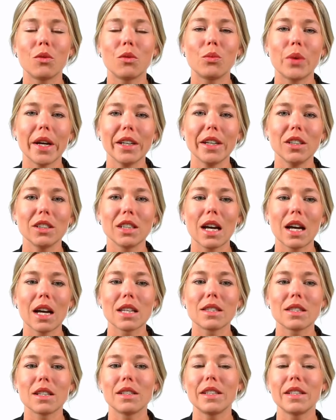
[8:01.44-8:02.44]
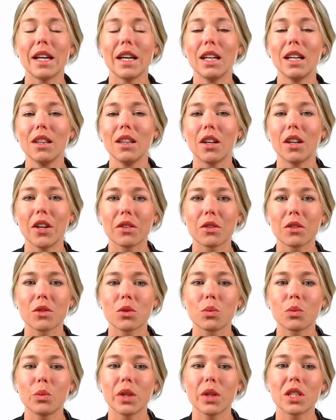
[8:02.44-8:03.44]
recognize and tell
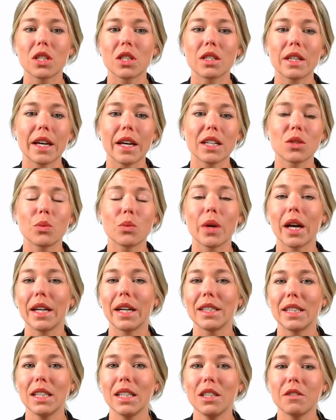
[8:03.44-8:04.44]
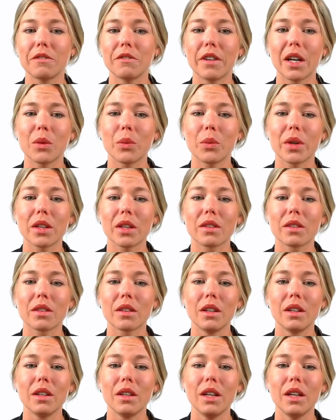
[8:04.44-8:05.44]
others which sex we identify with,
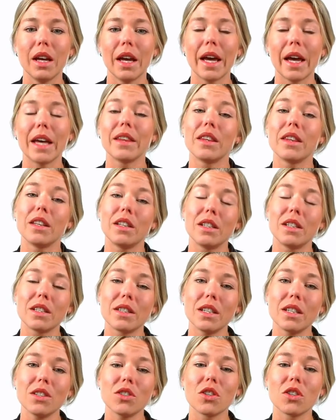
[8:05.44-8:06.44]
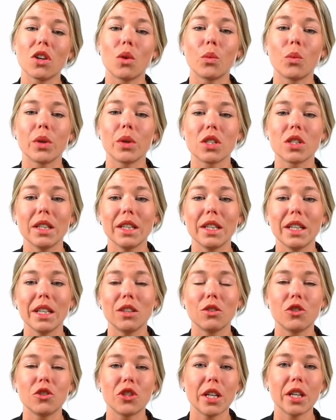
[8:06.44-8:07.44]
and the decision on which
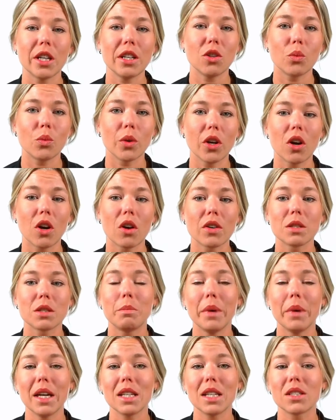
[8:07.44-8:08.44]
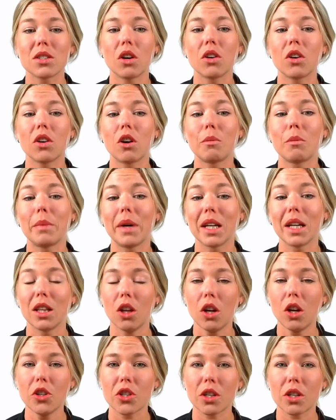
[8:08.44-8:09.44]
legal gender we are is based on our
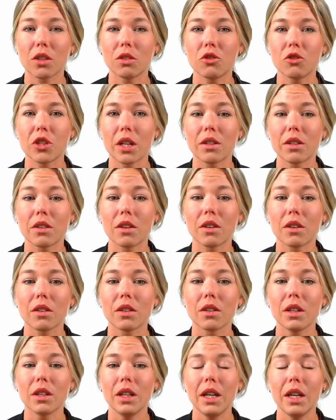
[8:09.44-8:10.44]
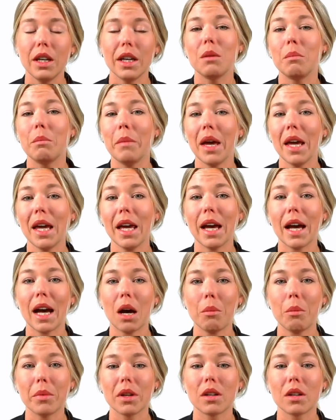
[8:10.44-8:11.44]
biological gender, it may
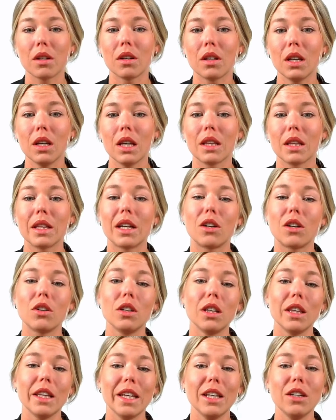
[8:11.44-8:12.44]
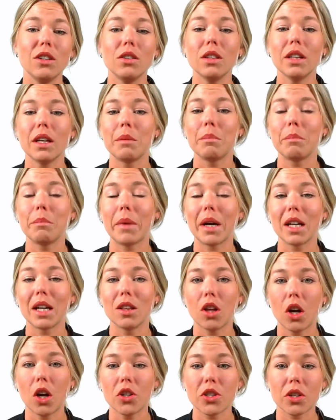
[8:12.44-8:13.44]
happen that our legal and
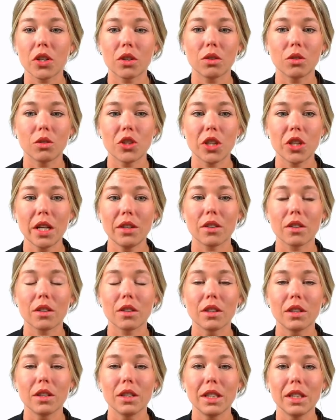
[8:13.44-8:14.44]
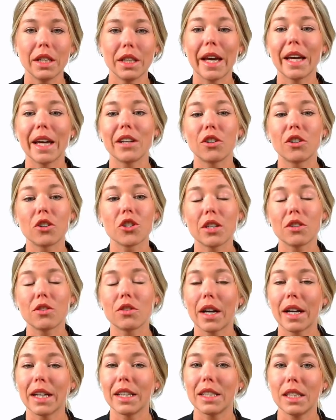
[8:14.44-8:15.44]
biological gender and our
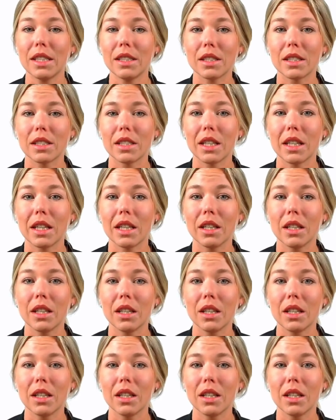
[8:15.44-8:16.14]
gender identity